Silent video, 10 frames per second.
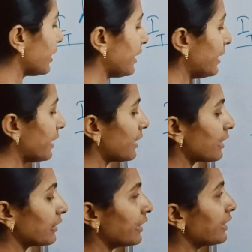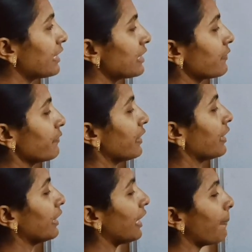here? That is, we
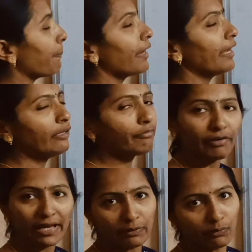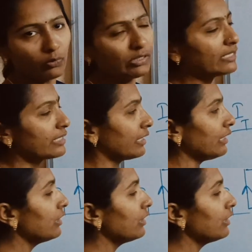can apply 5 volts here.